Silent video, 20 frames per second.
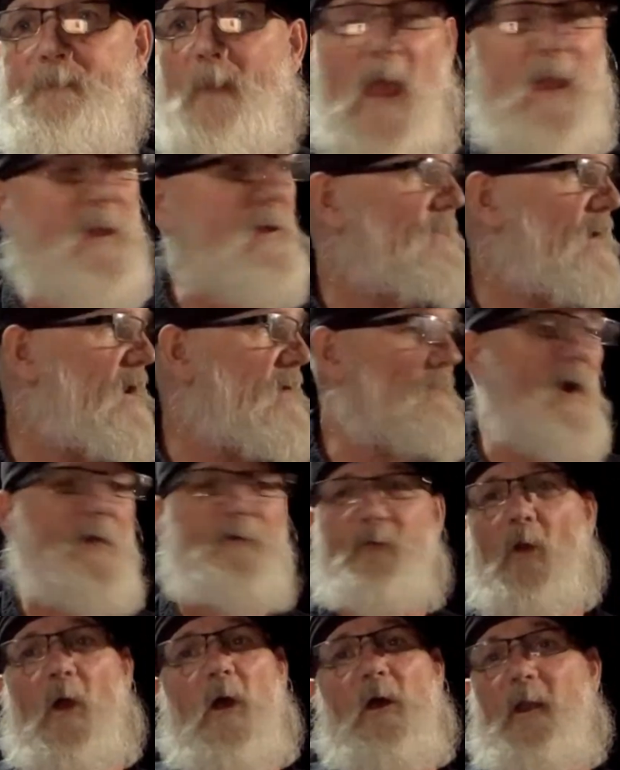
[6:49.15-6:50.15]
I can be in
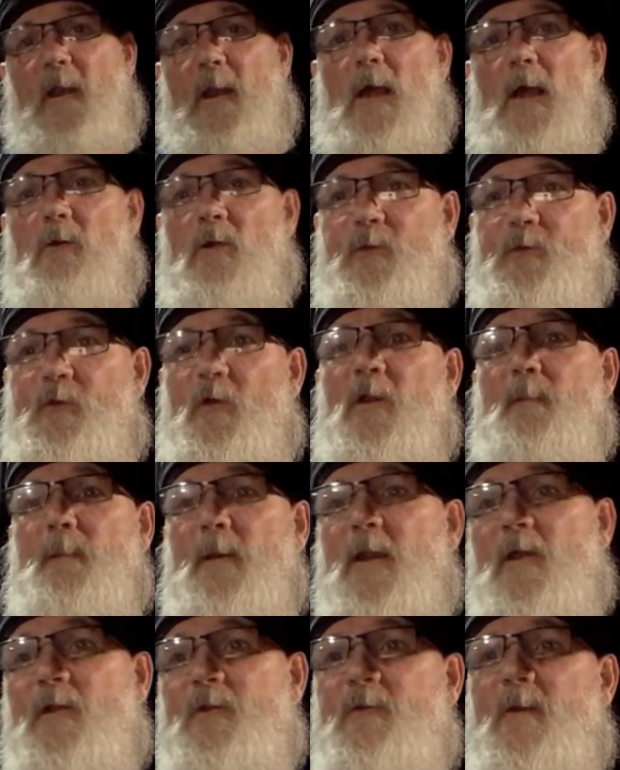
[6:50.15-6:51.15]
Montreal in an hour and 30
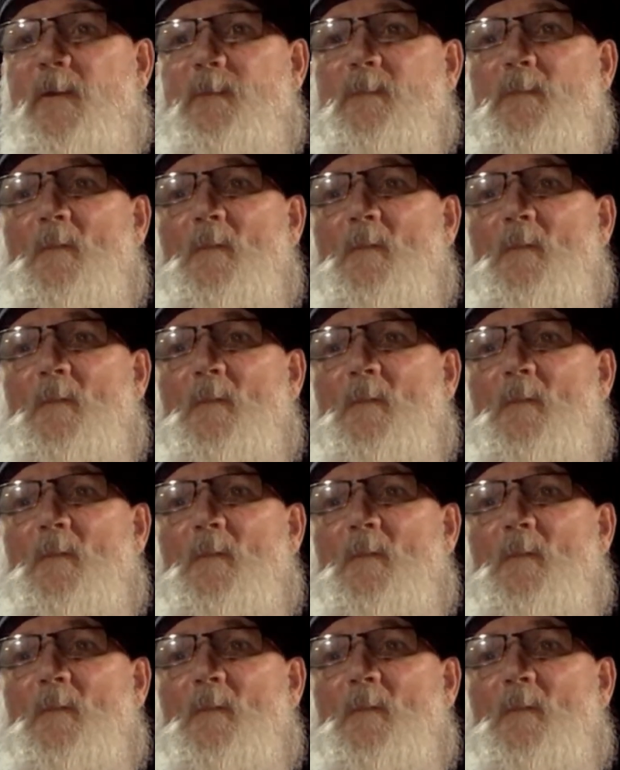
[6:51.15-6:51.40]
minutes.